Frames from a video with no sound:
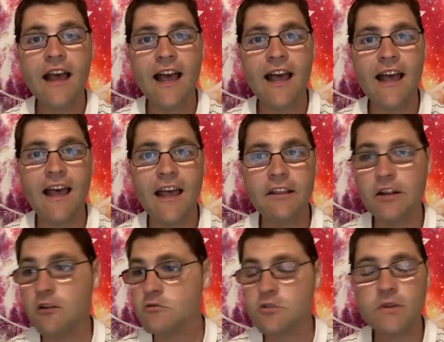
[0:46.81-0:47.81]
uh, you
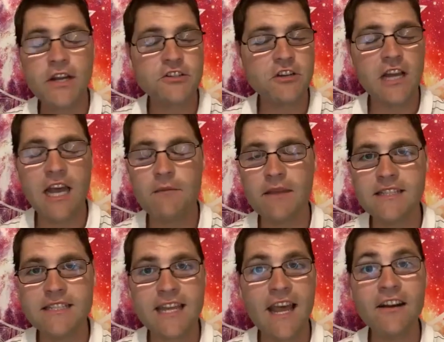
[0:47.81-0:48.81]
know, to write your
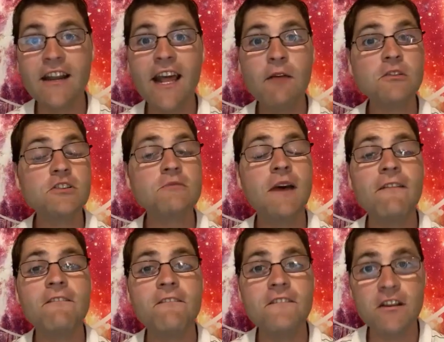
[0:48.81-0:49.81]
comments down, and I will do my
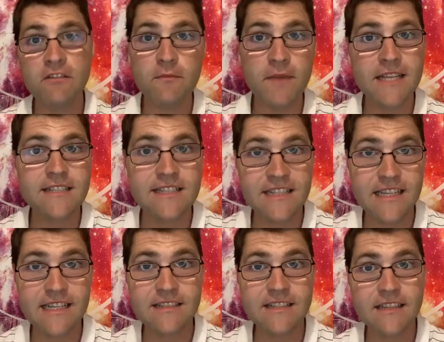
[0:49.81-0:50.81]
very best to
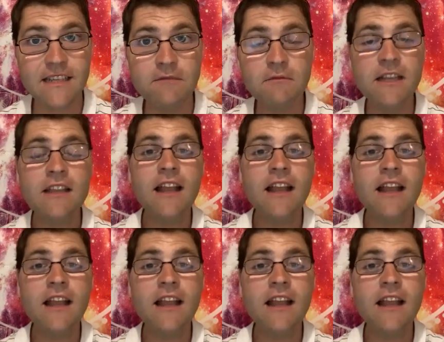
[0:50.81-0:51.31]
get to them.